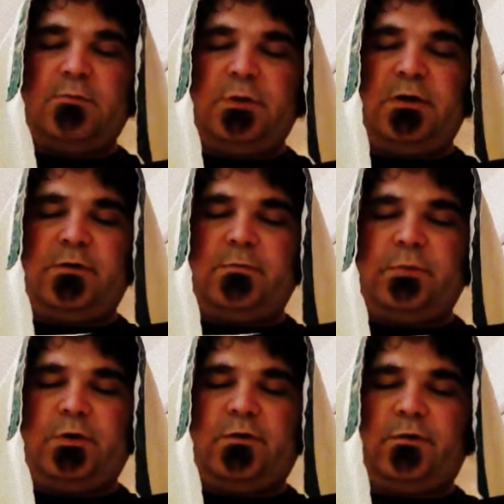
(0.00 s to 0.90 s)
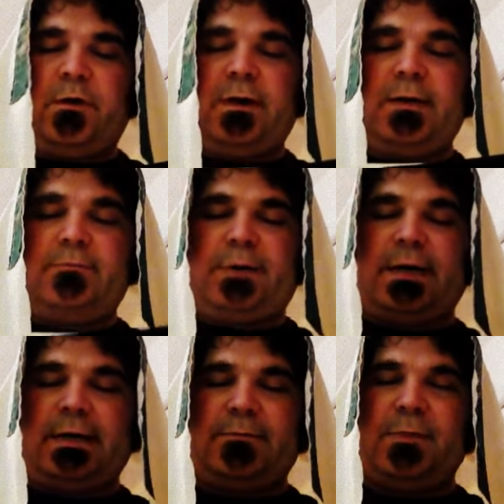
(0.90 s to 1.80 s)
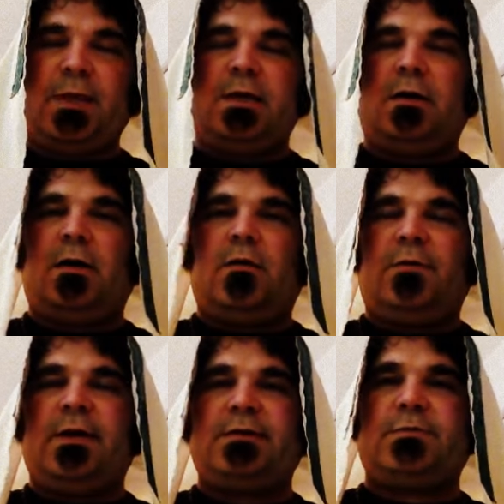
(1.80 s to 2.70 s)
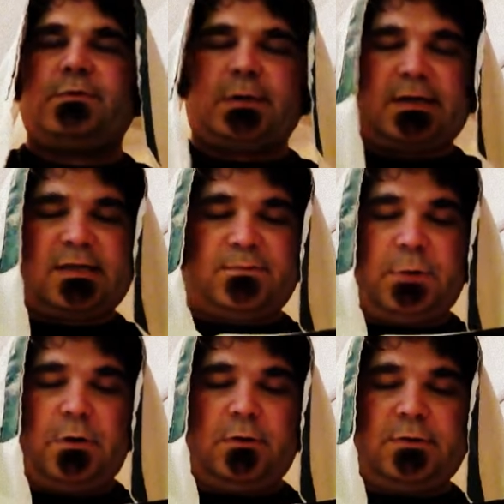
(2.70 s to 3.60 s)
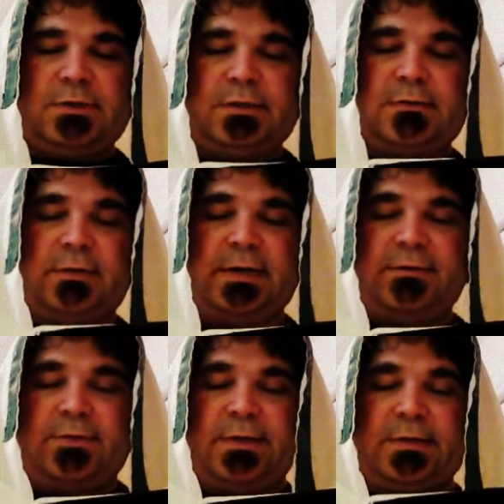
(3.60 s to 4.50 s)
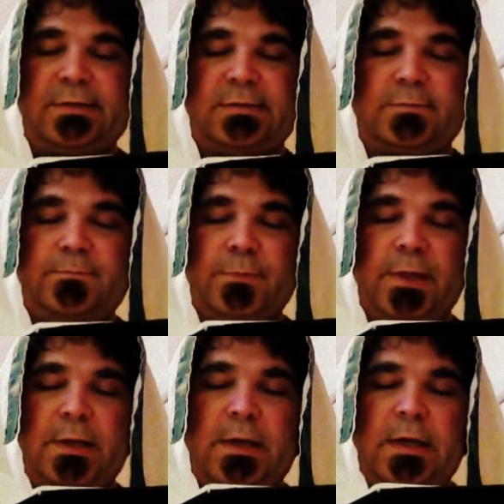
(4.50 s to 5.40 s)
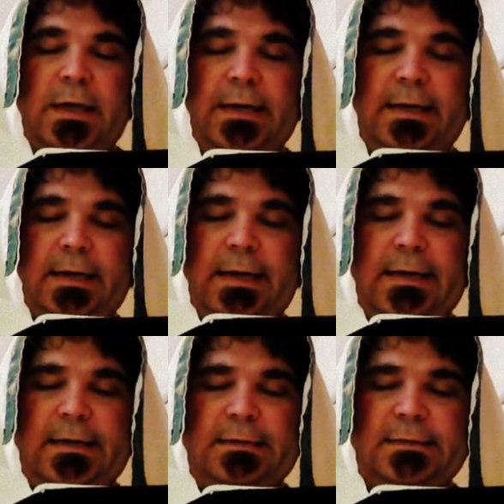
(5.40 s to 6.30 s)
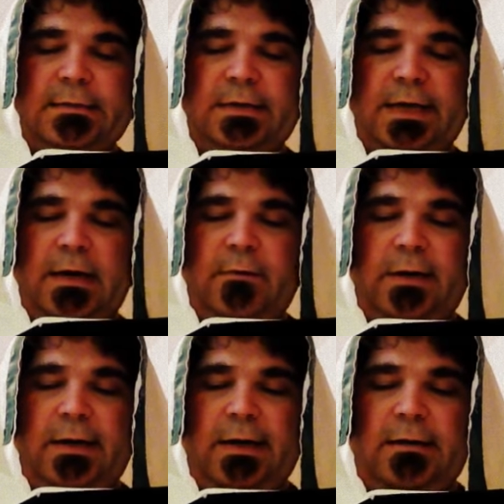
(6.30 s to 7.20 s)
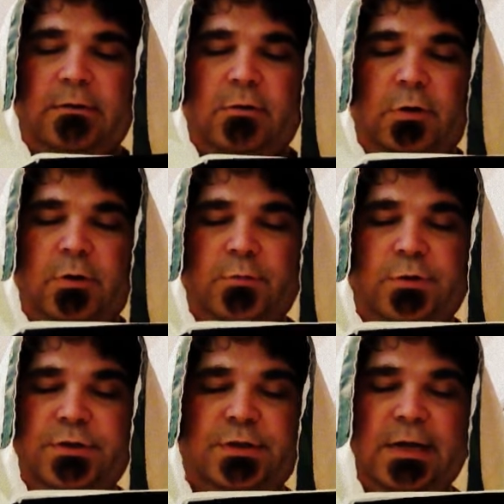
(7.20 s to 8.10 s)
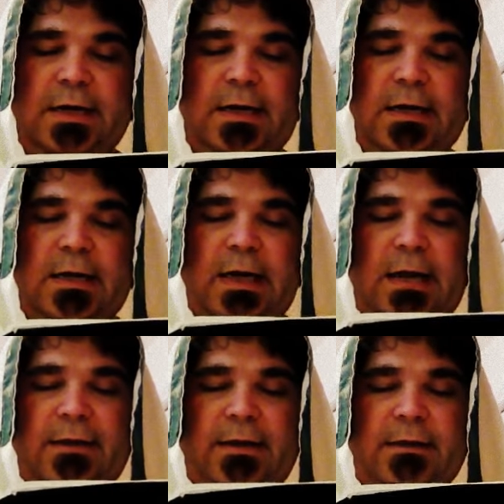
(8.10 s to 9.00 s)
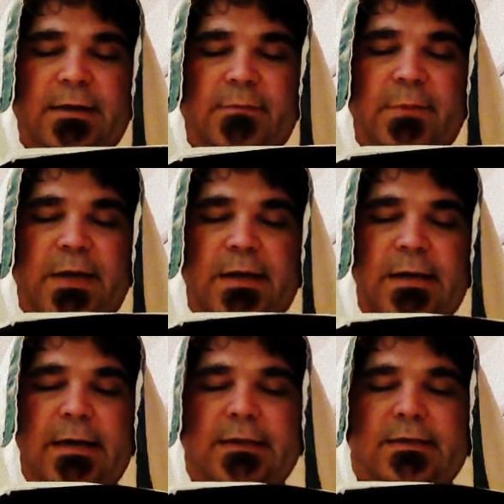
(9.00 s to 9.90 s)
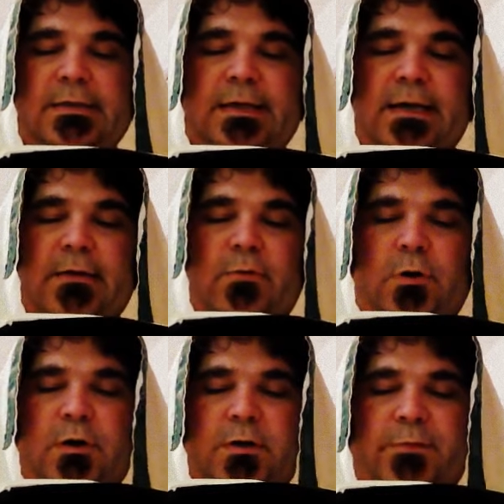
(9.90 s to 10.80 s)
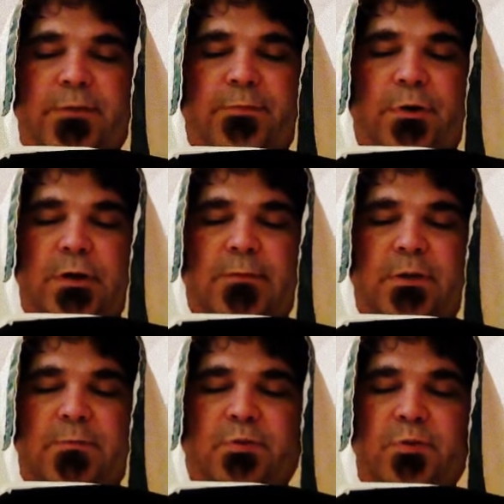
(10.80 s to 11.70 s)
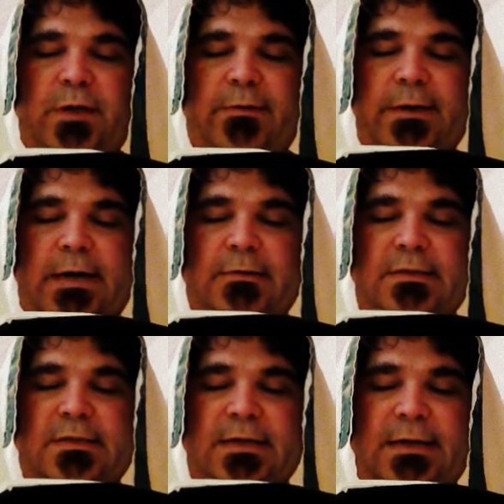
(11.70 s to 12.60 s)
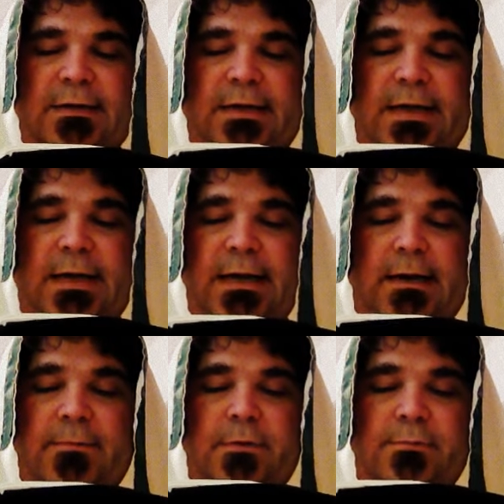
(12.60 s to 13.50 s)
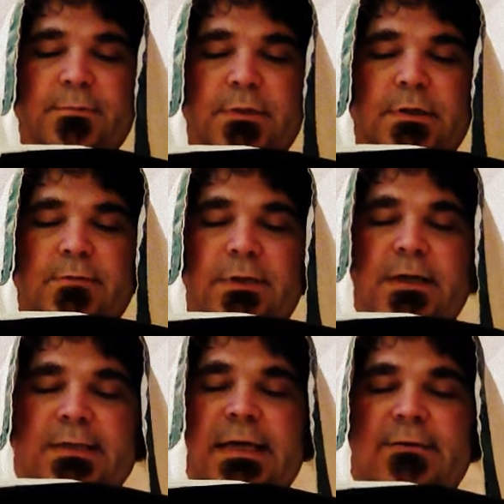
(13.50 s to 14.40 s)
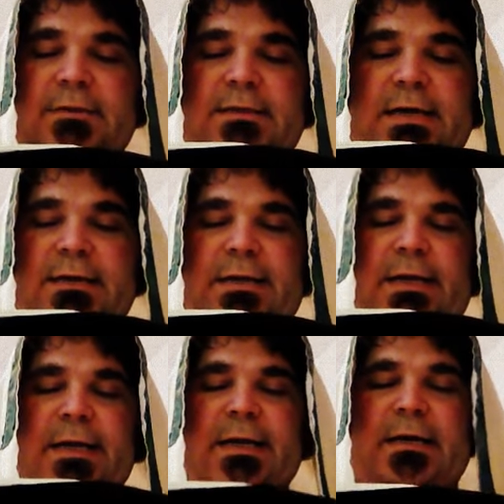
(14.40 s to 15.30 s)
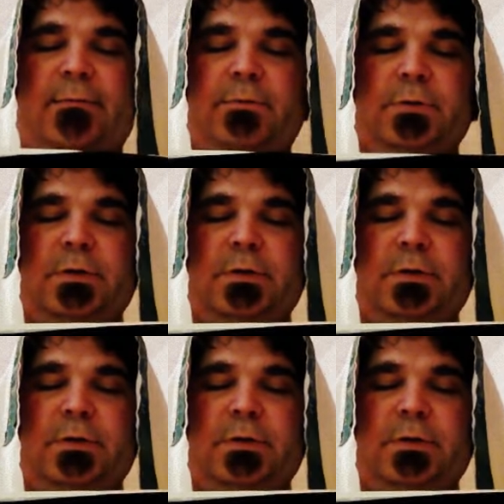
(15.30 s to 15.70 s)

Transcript: both front and back, all things were exposed, just like this. And as Yahweh had ordered Moshe, and then the meat and the skin were to be burned up completely outside the camp. Because outside the camp,